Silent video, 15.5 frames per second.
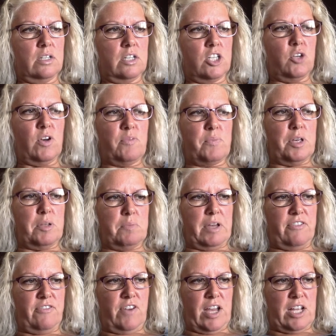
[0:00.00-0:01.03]
You have been my
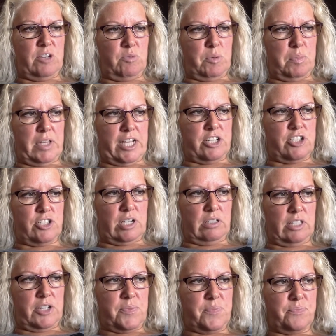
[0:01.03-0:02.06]
friend, replied
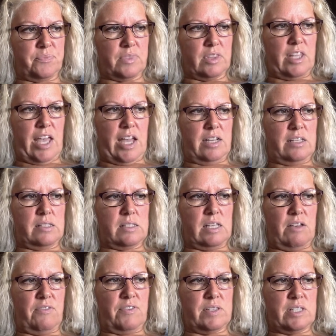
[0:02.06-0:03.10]
Charlotte. That in
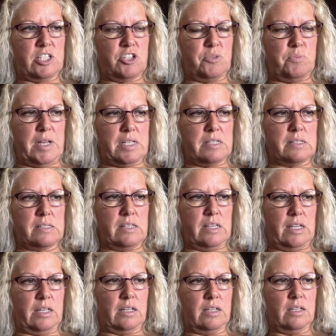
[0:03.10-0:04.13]
itself is a tremendous
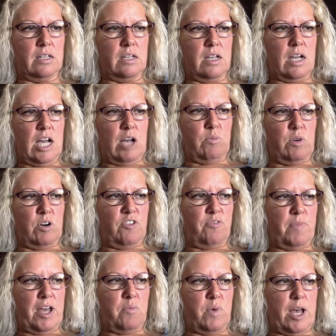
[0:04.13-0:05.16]
thing. I wove
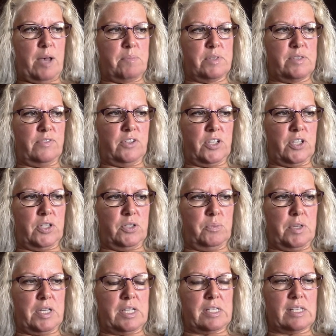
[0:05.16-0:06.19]
my webs for you
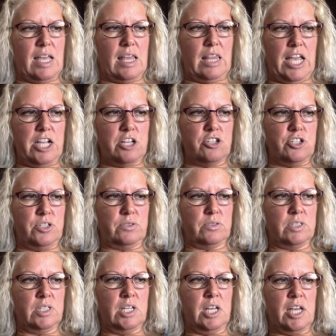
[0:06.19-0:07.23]
because I liked you.
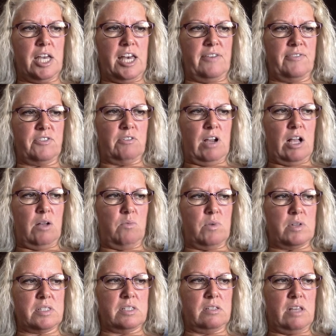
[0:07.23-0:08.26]
After all,
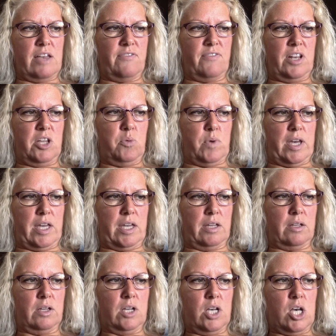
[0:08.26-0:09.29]
what's a life anyway?
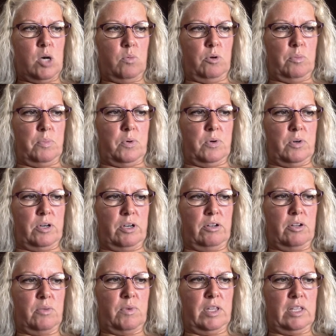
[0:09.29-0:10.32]
We're born,
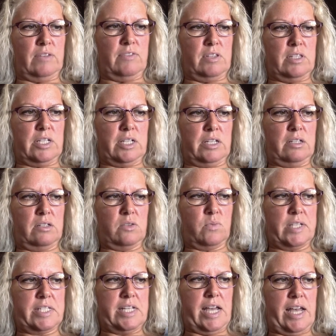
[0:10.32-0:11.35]
we live a little,
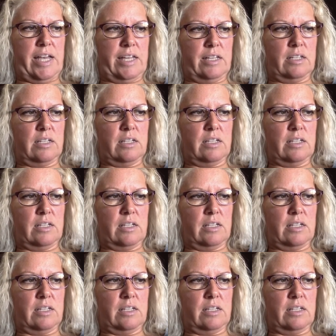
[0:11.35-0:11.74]
we die.